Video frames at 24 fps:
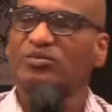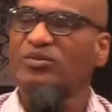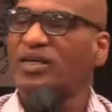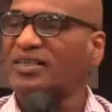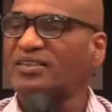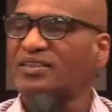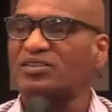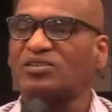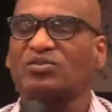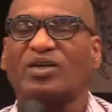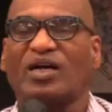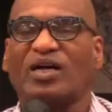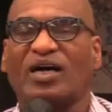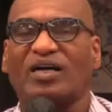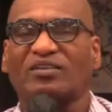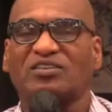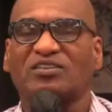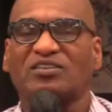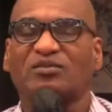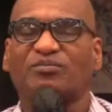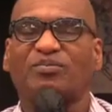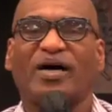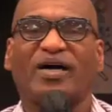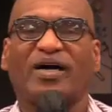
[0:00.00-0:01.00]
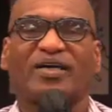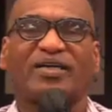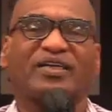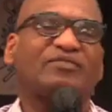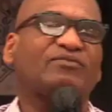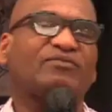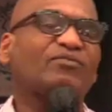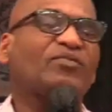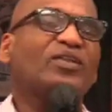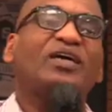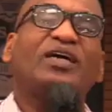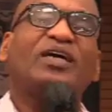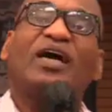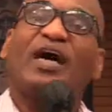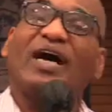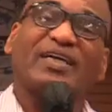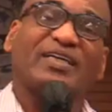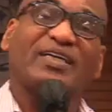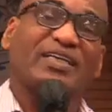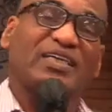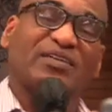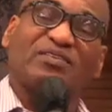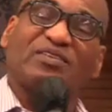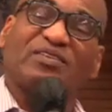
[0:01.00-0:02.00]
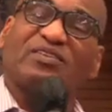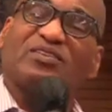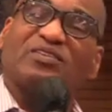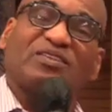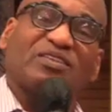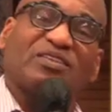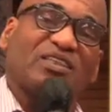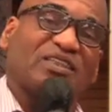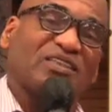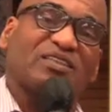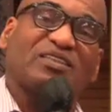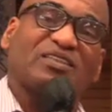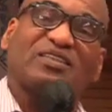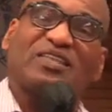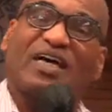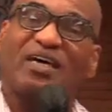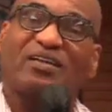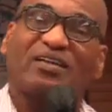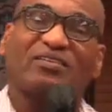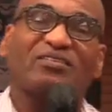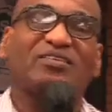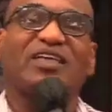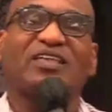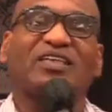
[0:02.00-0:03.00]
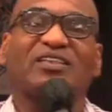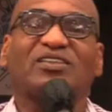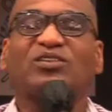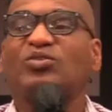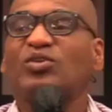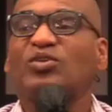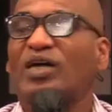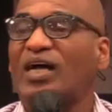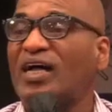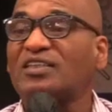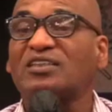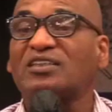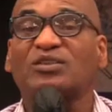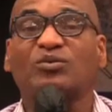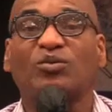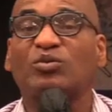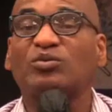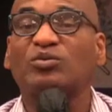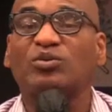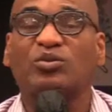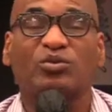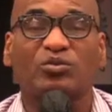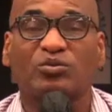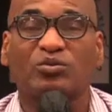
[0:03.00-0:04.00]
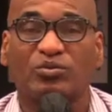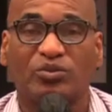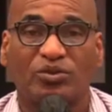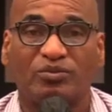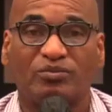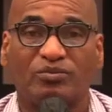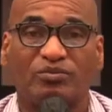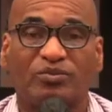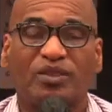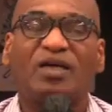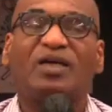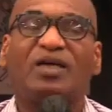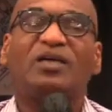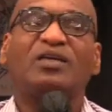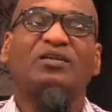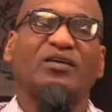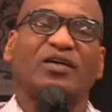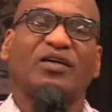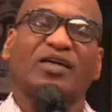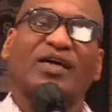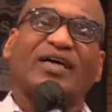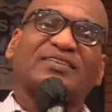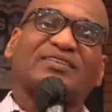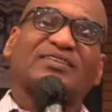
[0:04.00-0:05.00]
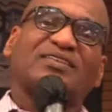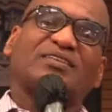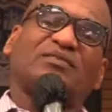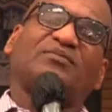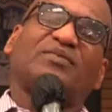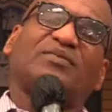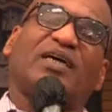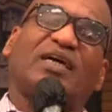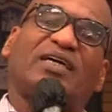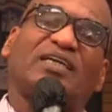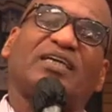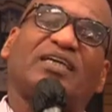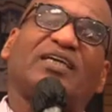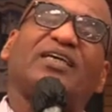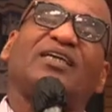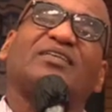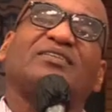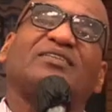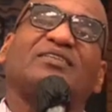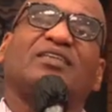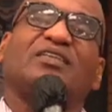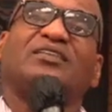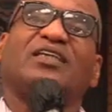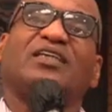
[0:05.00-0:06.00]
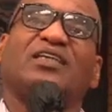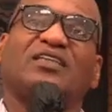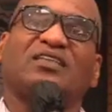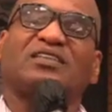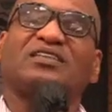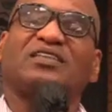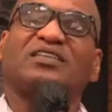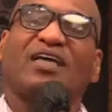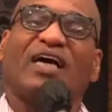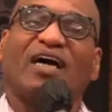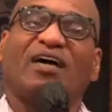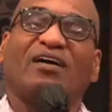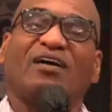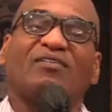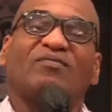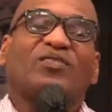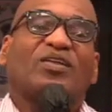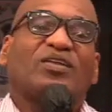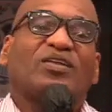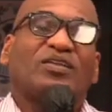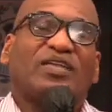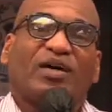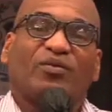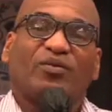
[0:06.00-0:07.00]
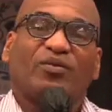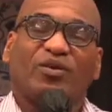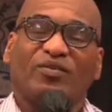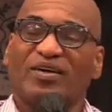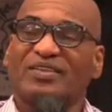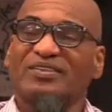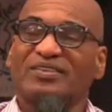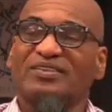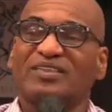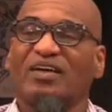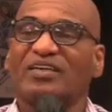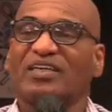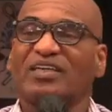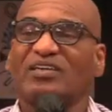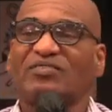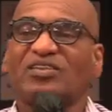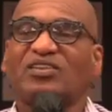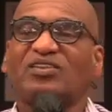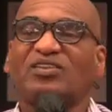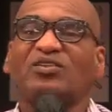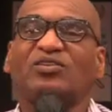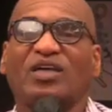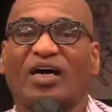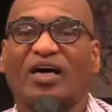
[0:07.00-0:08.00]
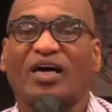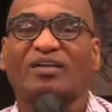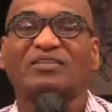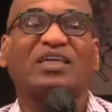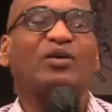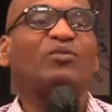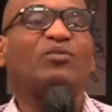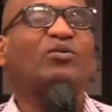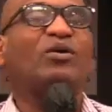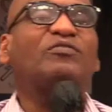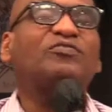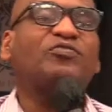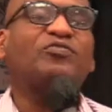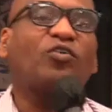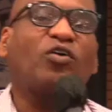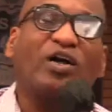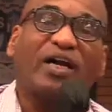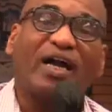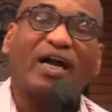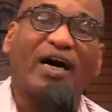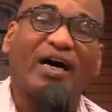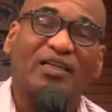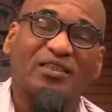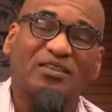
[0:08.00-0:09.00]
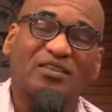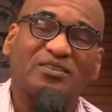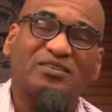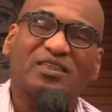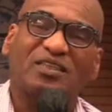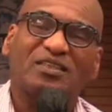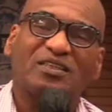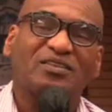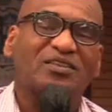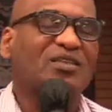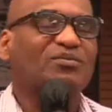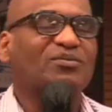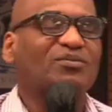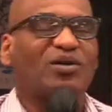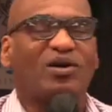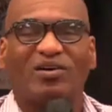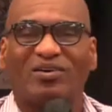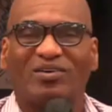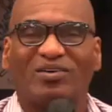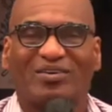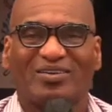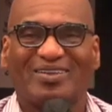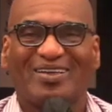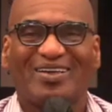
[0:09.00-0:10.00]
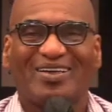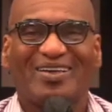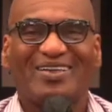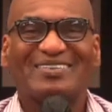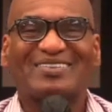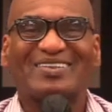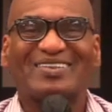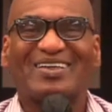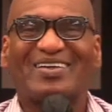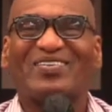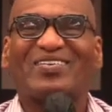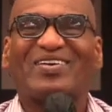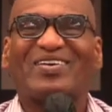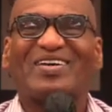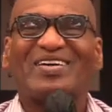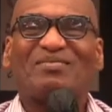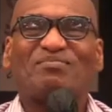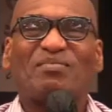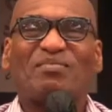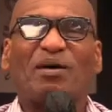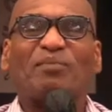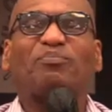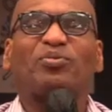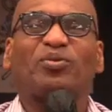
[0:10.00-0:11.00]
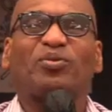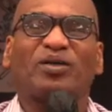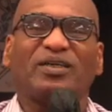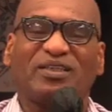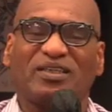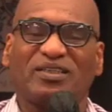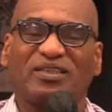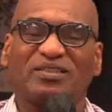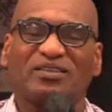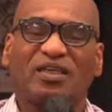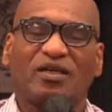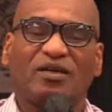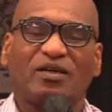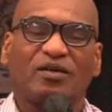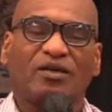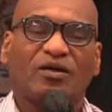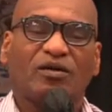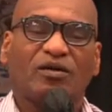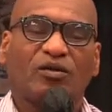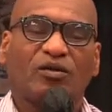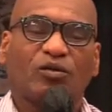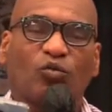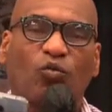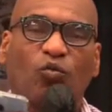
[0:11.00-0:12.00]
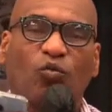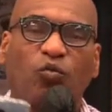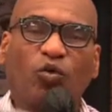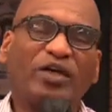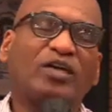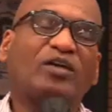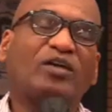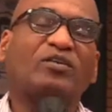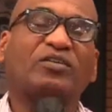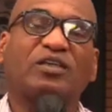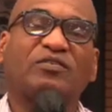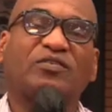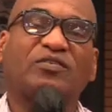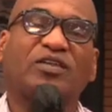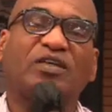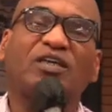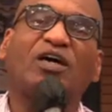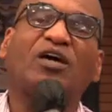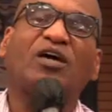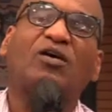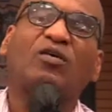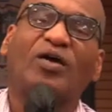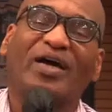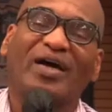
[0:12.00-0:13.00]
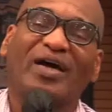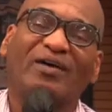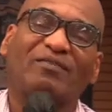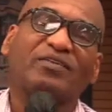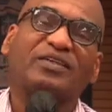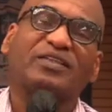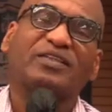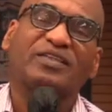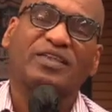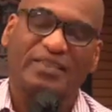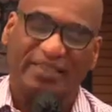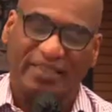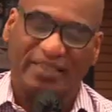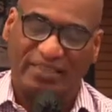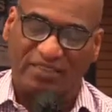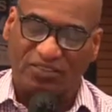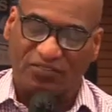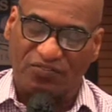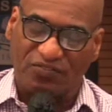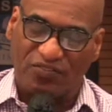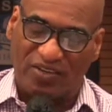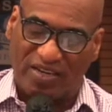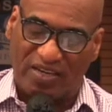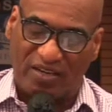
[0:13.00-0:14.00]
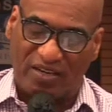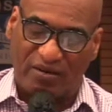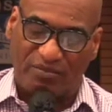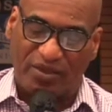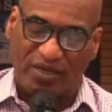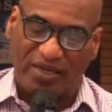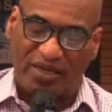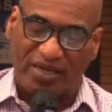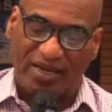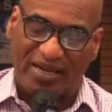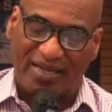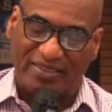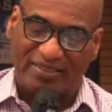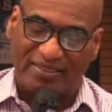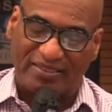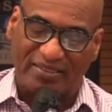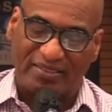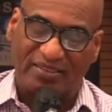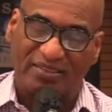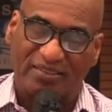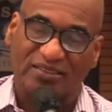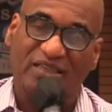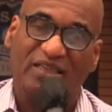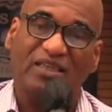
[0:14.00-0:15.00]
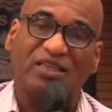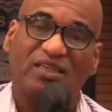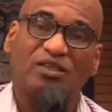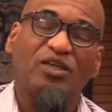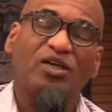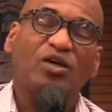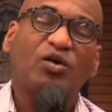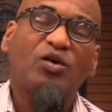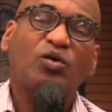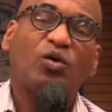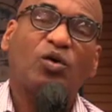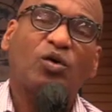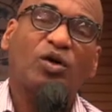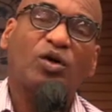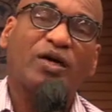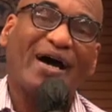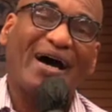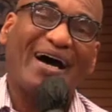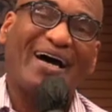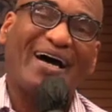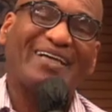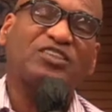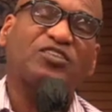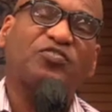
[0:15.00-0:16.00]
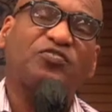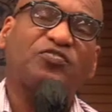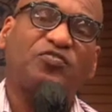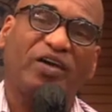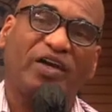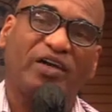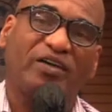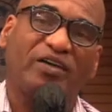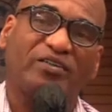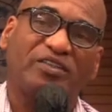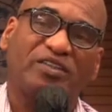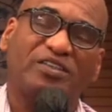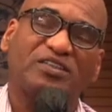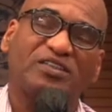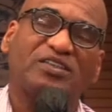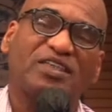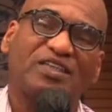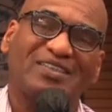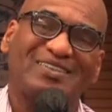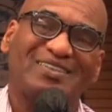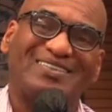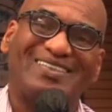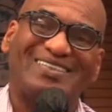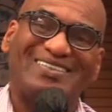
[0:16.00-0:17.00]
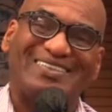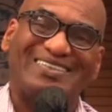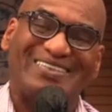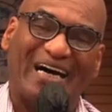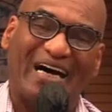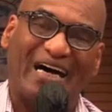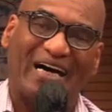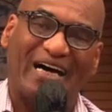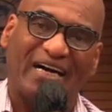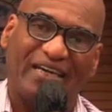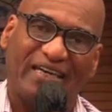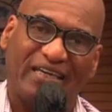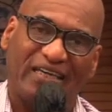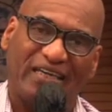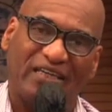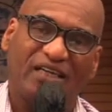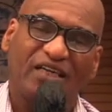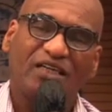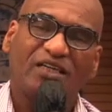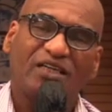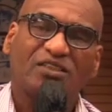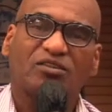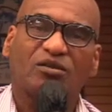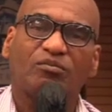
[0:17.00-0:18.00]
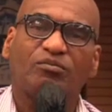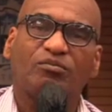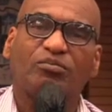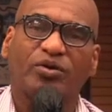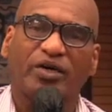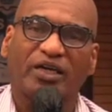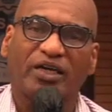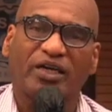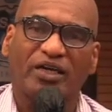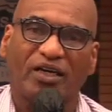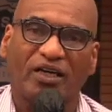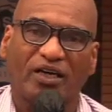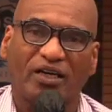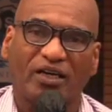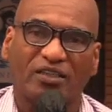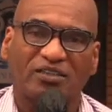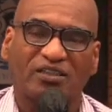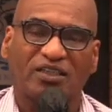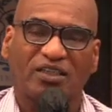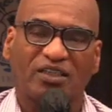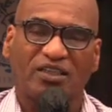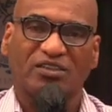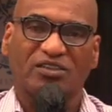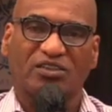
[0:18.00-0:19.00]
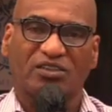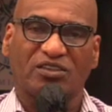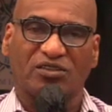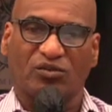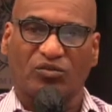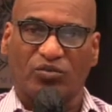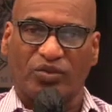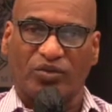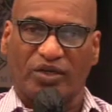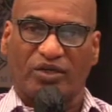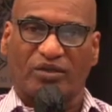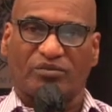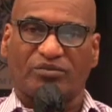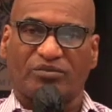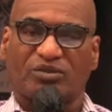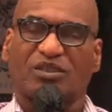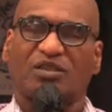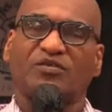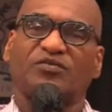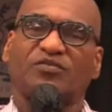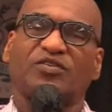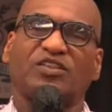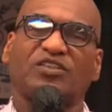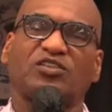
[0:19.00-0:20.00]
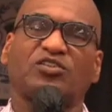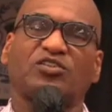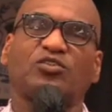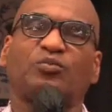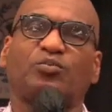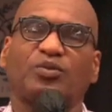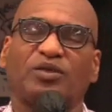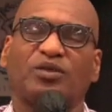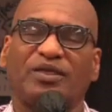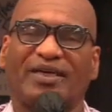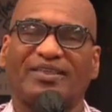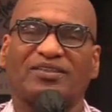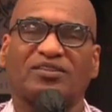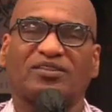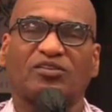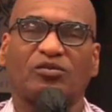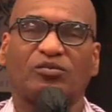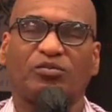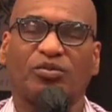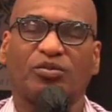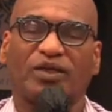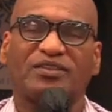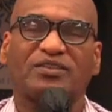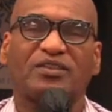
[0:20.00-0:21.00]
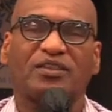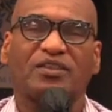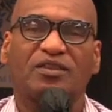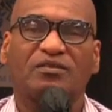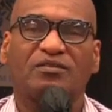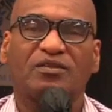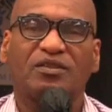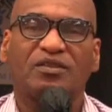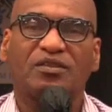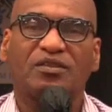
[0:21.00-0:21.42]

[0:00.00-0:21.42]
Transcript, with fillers: You got $2 in your pocket. I can give it to another child, they'll take $2 and won't do the room. Or I got somebody, another child, that if I say I'll give you $2, they want $4. Come on. So my point is, we don't even know everything that's fair, but God does. And God's fairness is designed to bring us into the realms of his supernatural blessing.